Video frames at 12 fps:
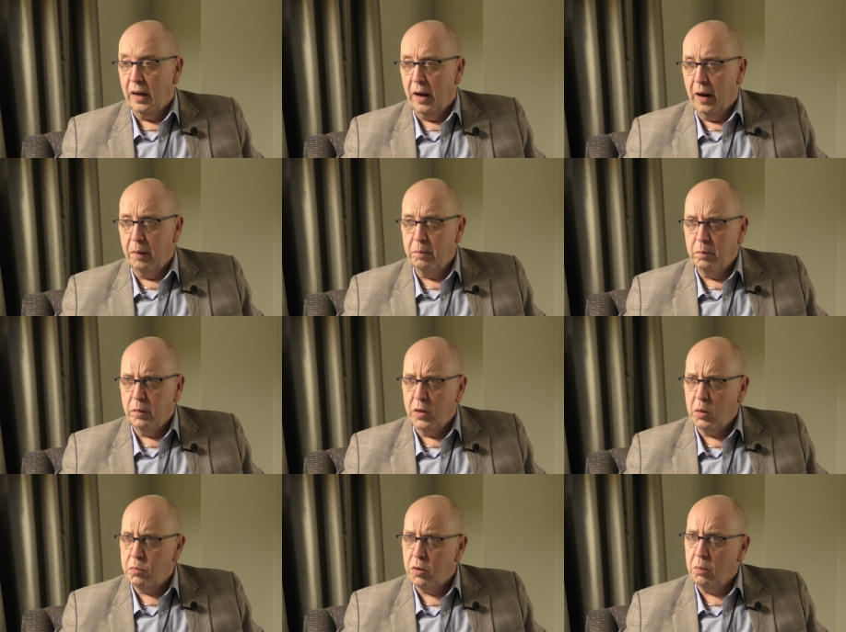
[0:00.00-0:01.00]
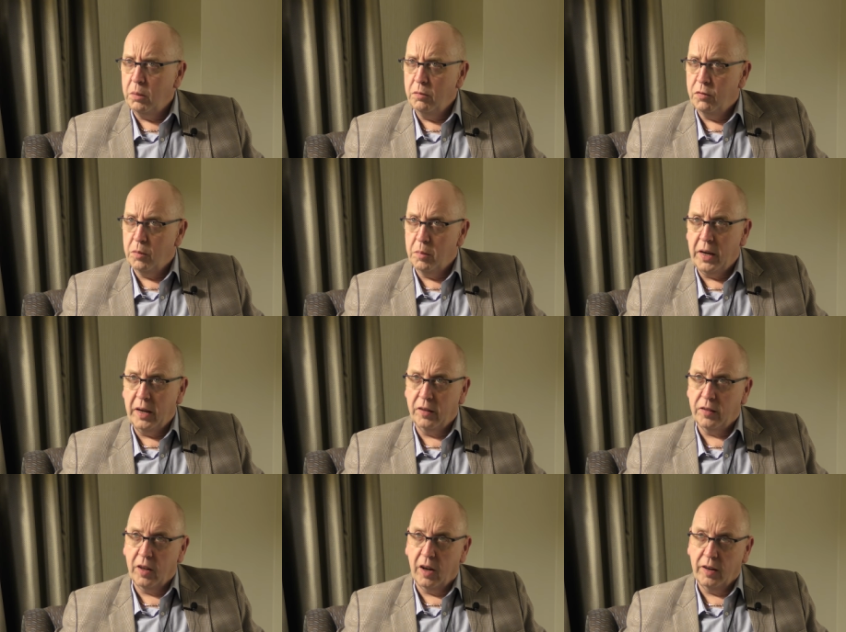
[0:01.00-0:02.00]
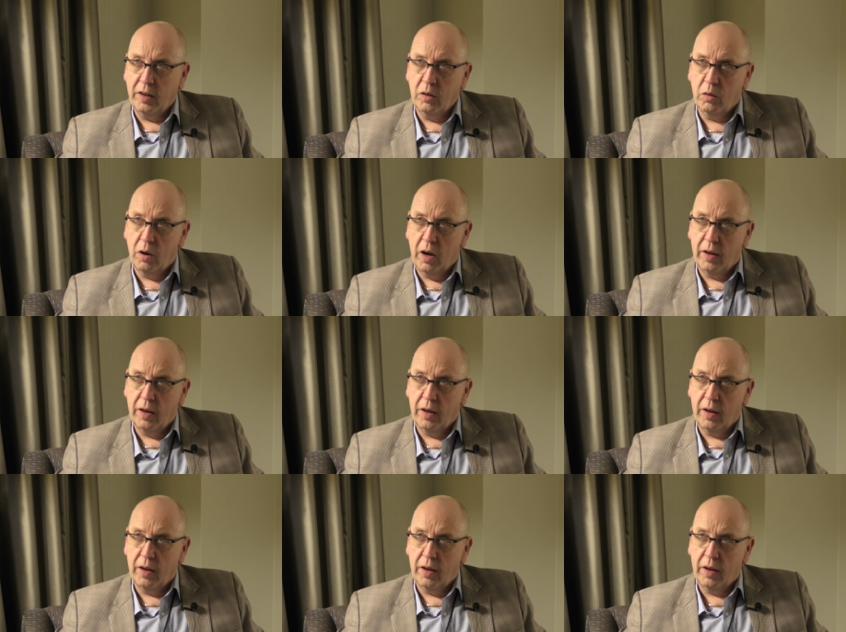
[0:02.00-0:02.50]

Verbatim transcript: Um, the problem for me is that I didn't quite